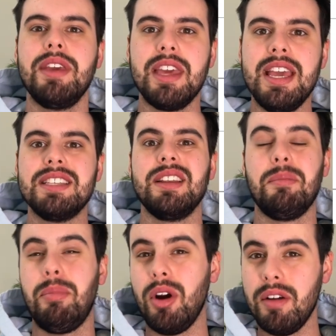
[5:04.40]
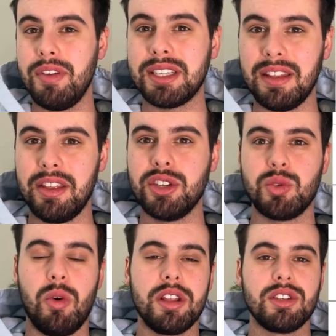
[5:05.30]
isn't perfect and they just
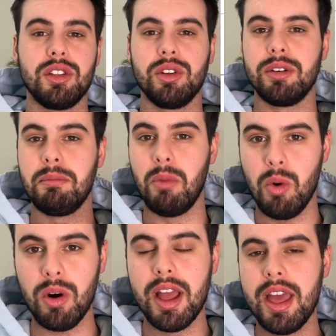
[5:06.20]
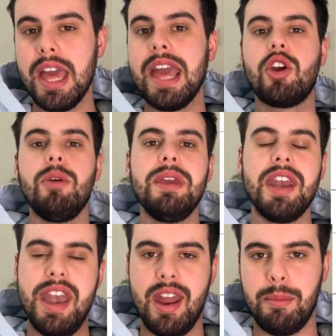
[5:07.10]
wanted to learn more. It could be a
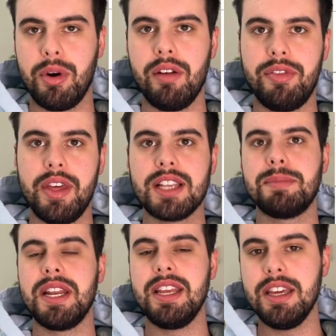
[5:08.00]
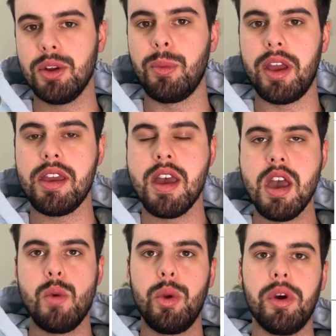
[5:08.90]
number of things, but either way,
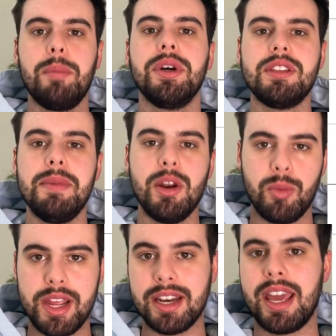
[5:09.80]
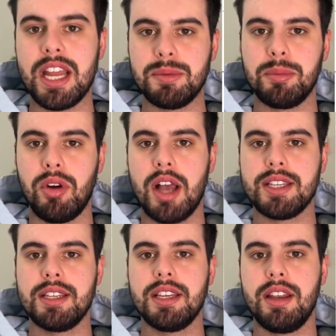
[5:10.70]
we want to put them in a re-engagement
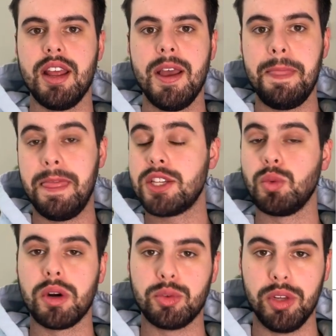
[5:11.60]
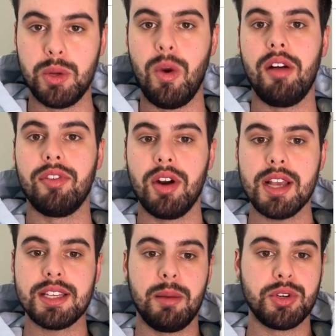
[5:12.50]
process. And this has worked really well for us,
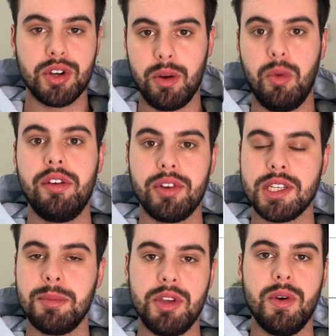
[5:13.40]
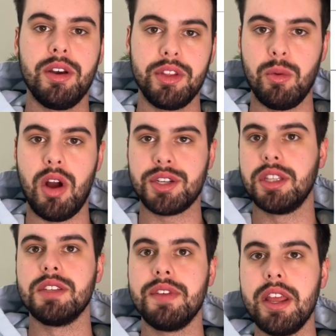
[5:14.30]
and I'm sure it would for some of you out there watching
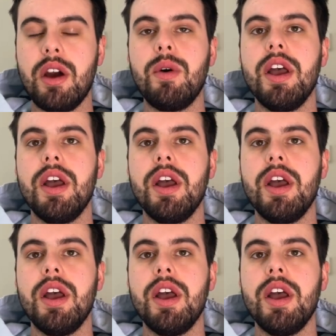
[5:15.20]
this video,